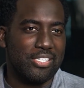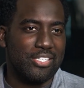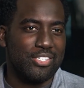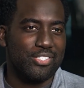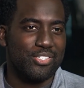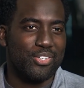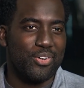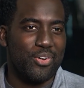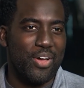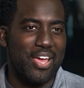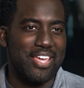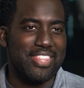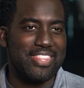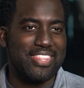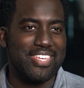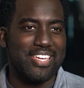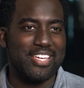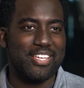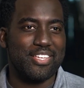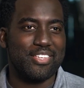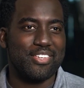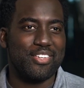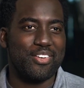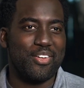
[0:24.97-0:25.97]
So I
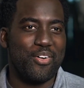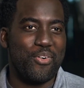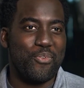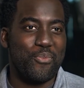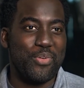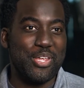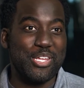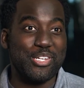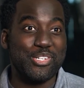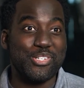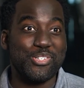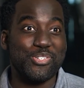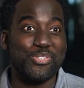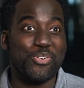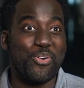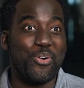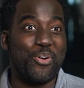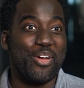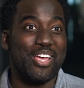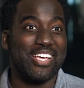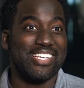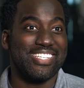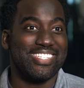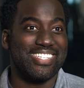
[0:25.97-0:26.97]
think, you know, we
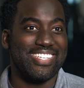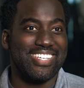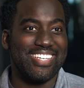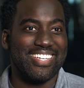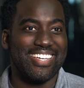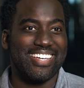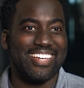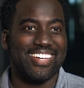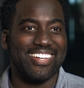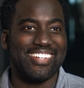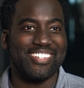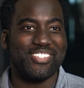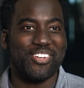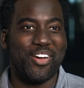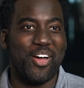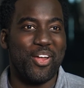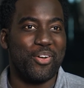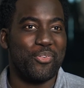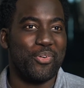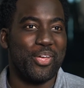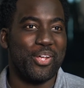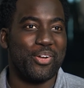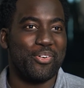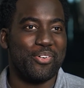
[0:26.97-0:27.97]
enjoy seeing
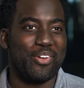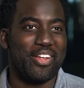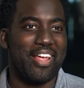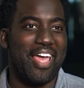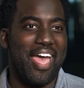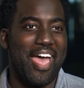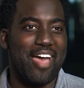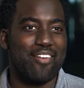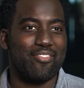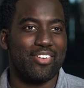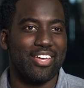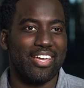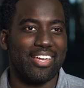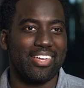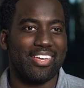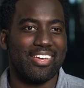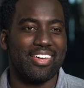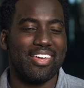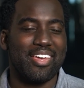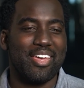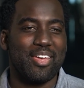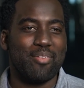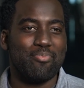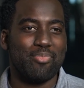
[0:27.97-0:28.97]
John Wick wreak havoc
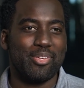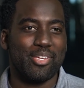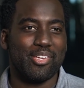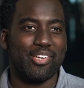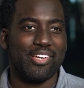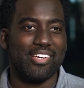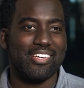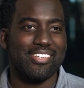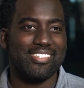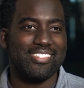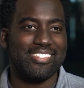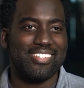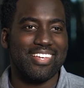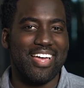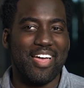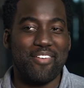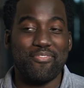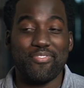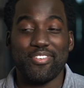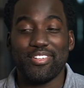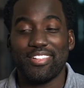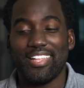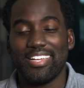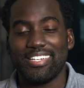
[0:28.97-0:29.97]
because I
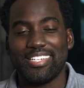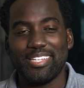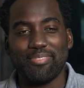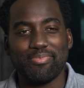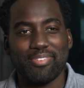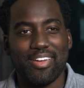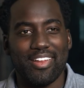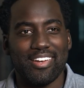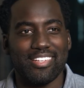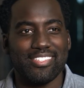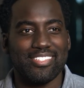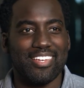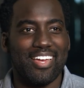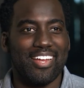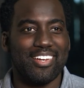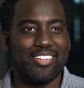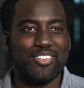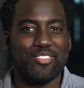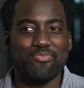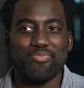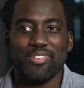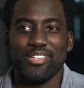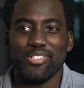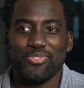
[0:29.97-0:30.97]
feel like deep down inside
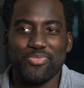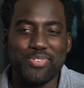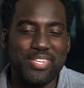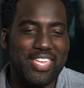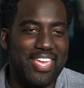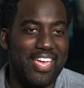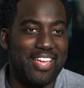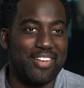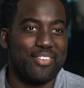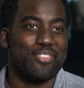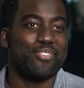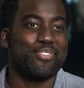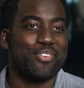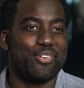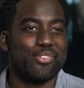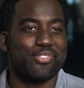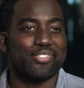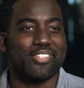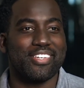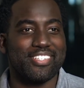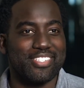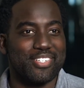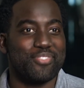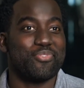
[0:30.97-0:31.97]
humans, we can't do
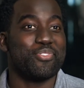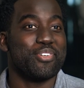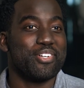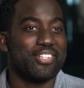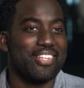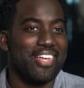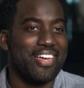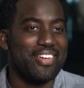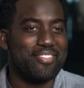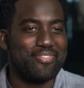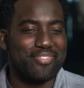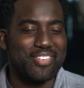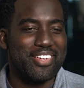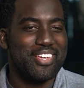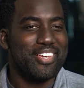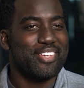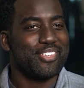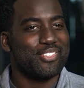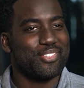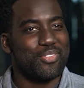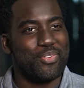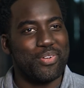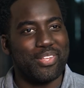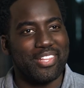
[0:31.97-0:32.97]
those things in real life.
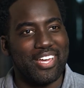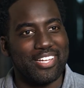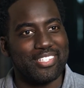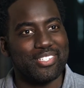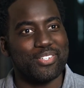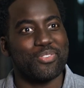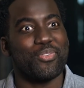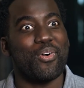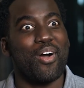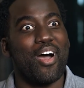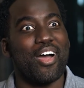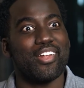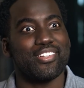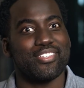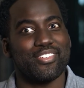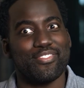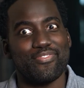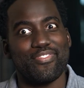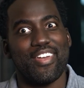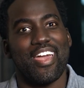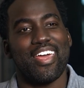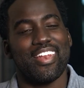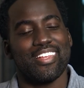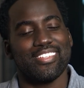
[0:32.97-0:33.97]
So we like to watch
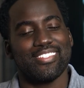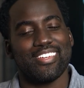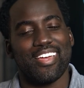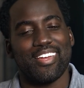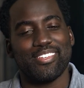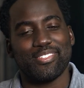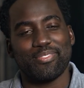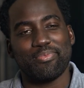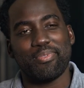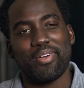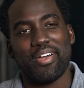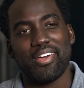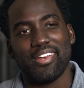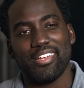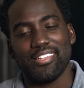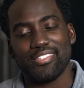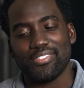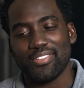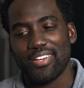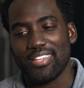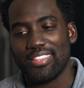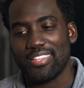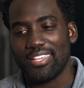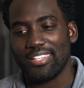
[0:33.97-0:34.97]
and fantasize about it.
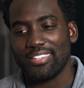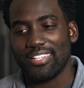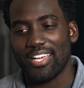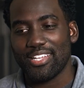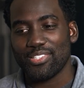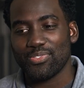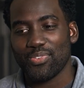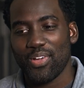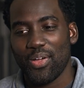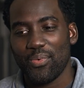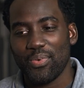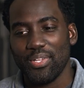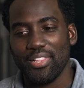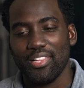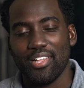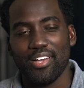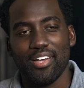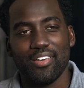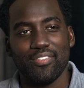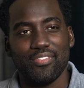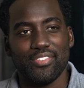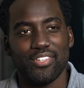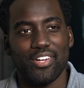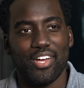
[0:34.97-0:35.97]
So I think that's why we
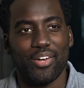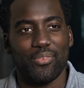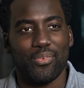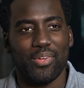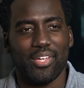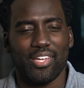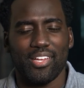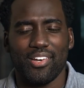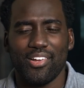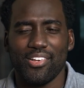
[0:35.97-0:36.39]
love John Wick.